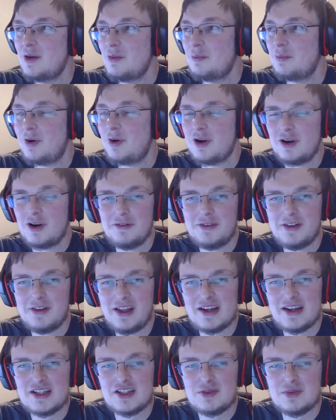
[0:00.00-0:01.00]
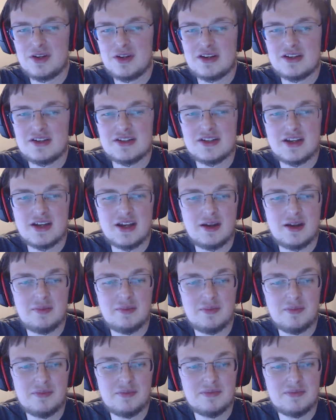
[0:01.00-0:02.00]
part of last week's
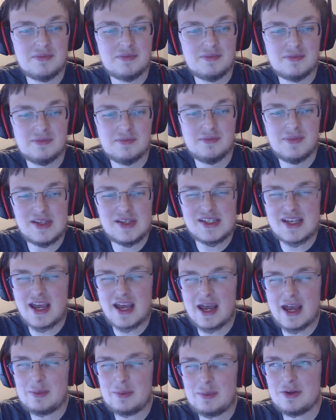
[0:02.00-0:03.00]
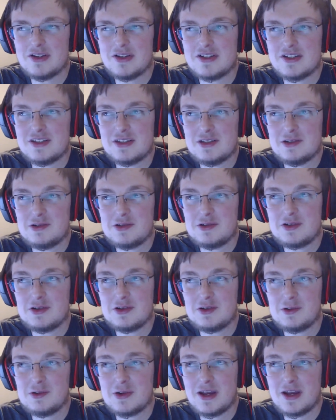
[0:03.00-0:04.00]
um mishap was due
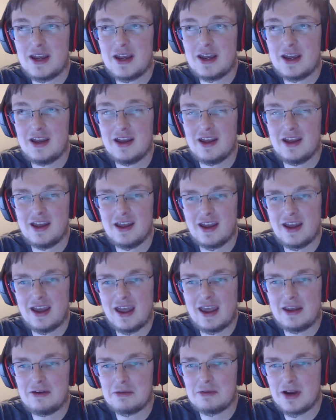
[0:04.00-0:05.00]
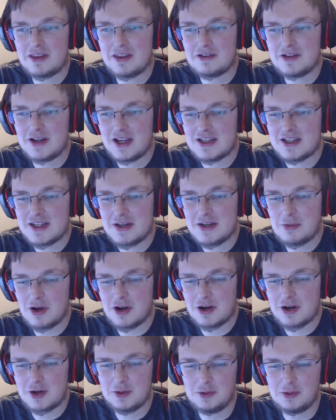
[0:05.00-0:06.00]
to a a rather nasty
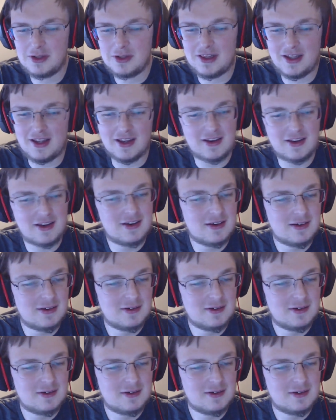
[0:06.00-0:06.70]
water coolant leak.